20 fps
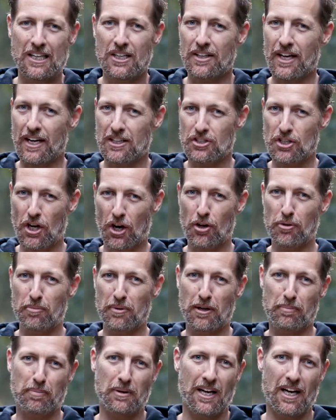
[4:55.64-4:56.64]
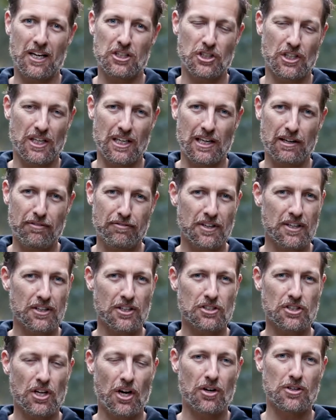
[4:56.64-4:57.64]
that toe manipulation, lifting
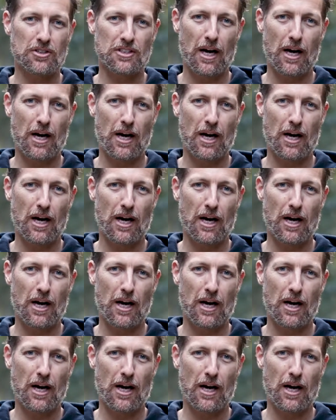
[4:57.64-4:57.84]
the toes